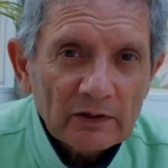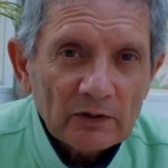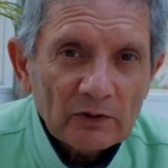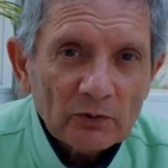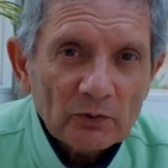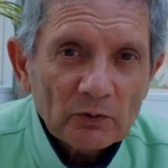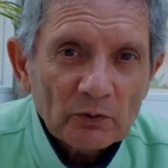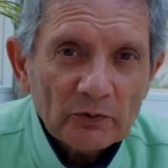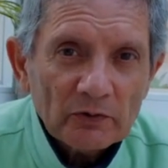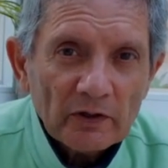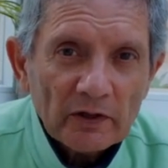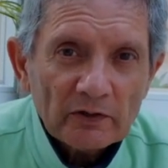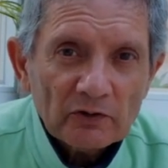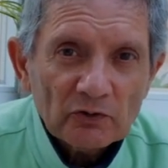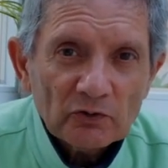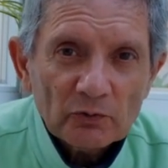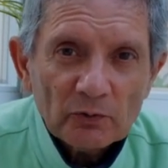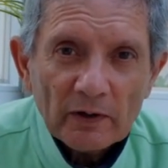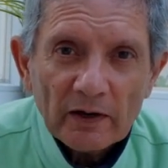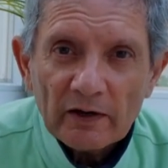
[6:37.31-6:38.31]
or that
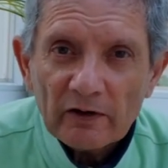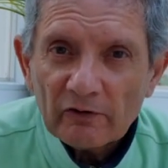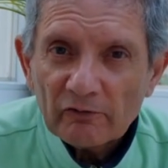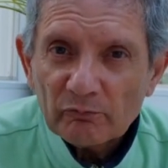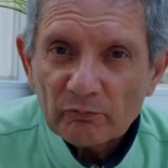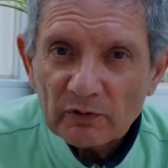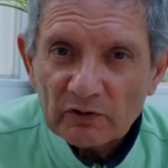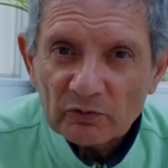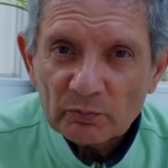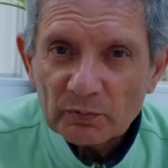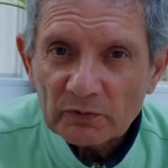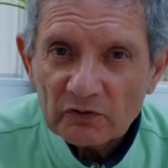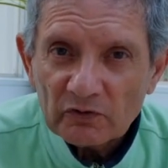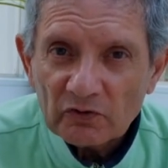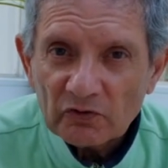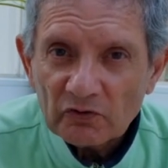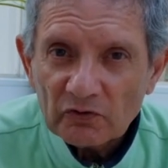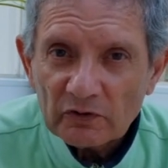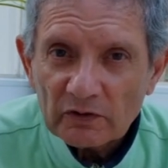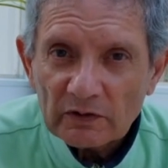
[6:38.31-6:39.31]
you have
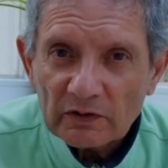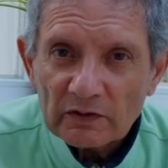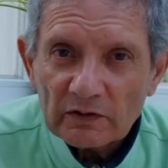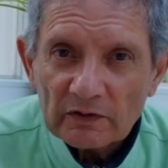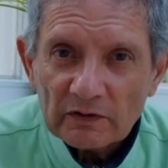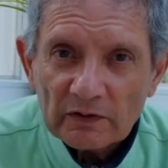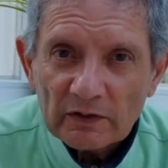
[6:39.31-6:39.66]
mispositioned,